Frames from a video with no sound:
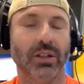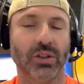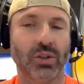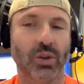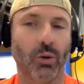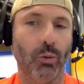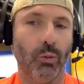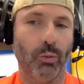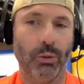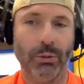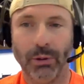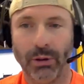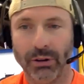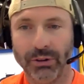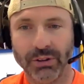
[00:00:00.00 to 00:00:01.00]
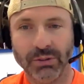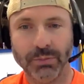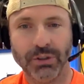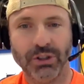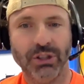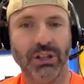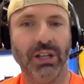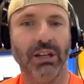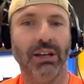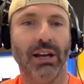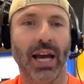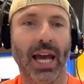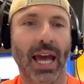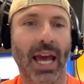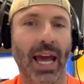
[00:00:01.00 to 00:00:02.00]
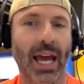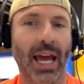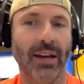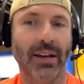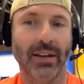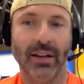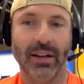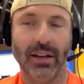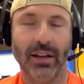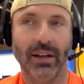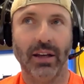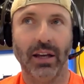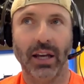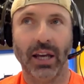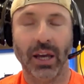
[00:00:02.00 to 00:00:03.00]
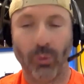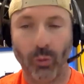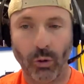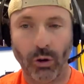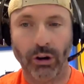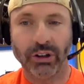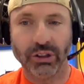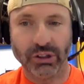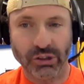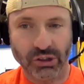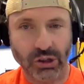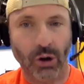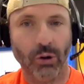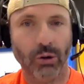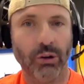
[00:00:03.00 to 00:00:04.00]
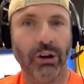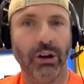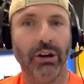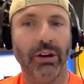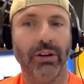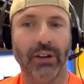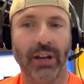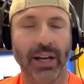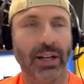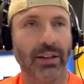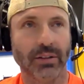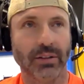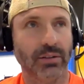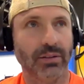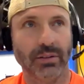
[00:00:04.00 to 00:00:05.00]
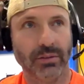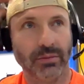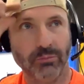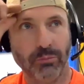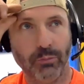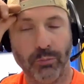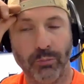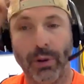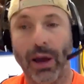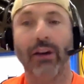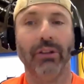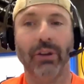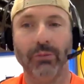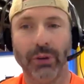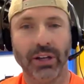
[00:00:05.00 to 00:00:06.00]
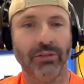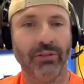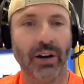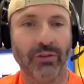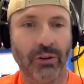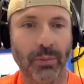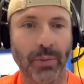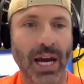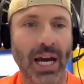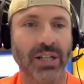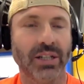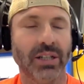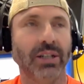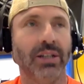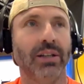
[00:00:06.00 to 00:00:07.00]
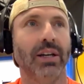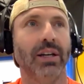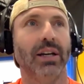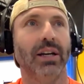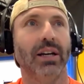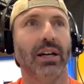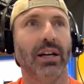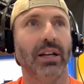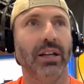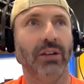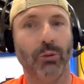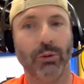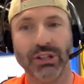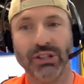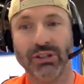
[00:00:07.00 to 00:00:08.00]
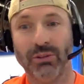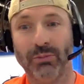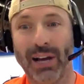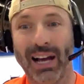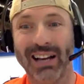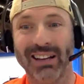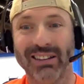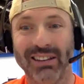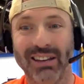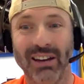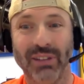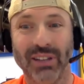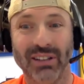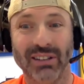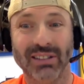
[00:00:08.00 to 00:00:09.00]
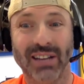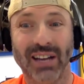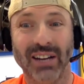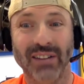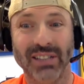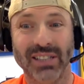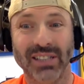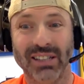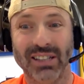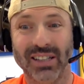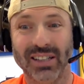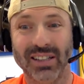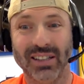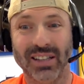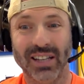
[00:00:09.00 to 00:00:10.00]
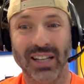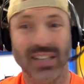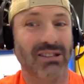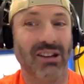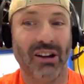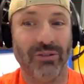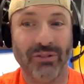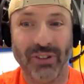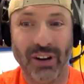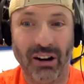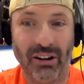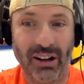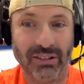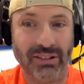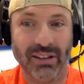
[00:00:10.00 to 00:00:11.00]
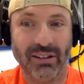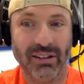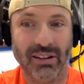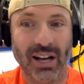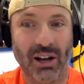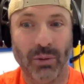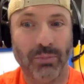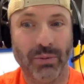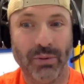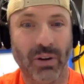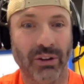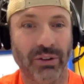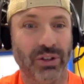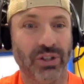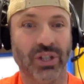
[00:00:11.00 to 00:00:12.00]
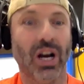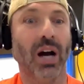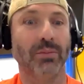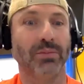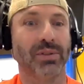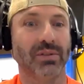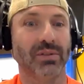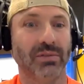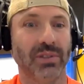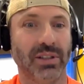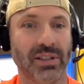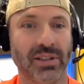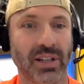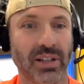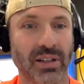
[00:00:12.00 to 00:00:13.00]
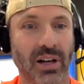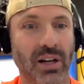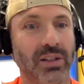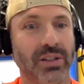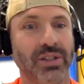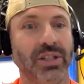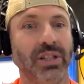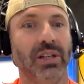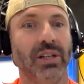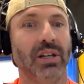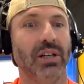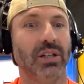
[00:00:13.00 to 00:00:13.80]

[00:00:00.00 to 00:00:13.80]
So we built this machine, and it worked so good, like better than we could have ever imagined. We stood back at the end, we looked at it, we said, it's not fair not to help other shops with this technology.